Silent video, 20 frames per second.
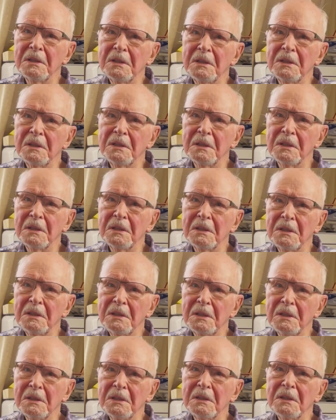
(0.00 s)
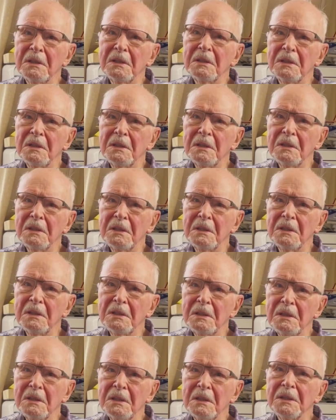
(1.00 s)
work was being undone
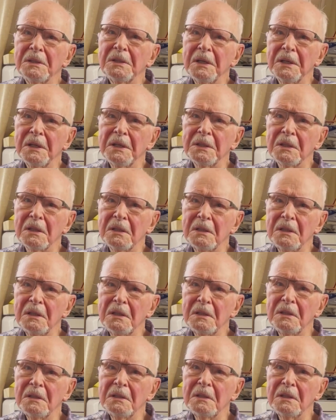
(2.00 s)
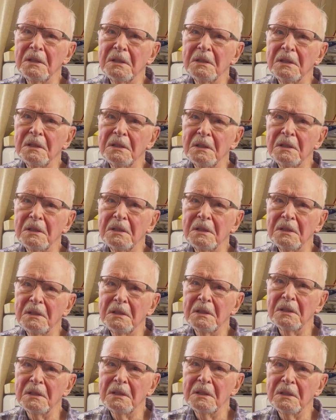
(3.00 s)
because the patients would go
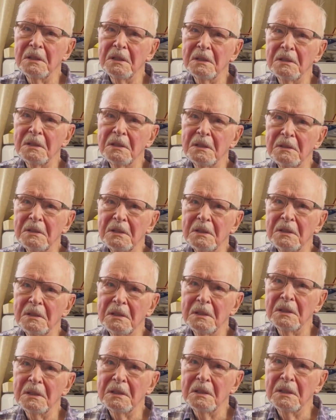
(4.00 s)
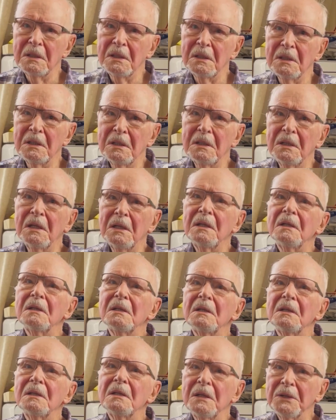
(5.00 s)
home to from the work
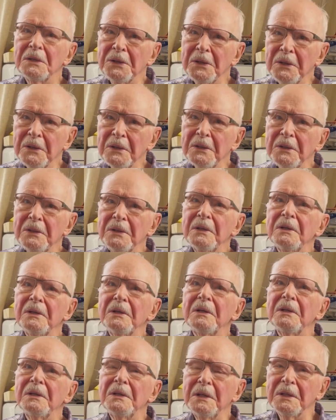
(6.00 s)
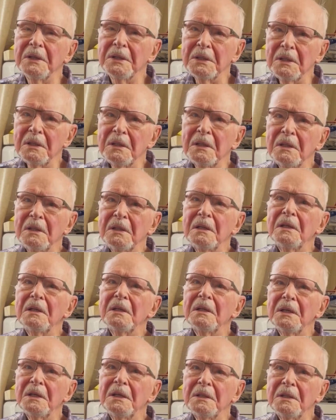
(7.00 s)
with the therapist. They'd go
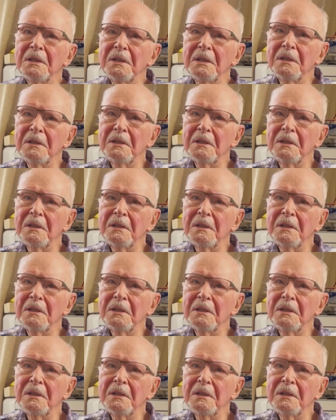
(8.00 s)
home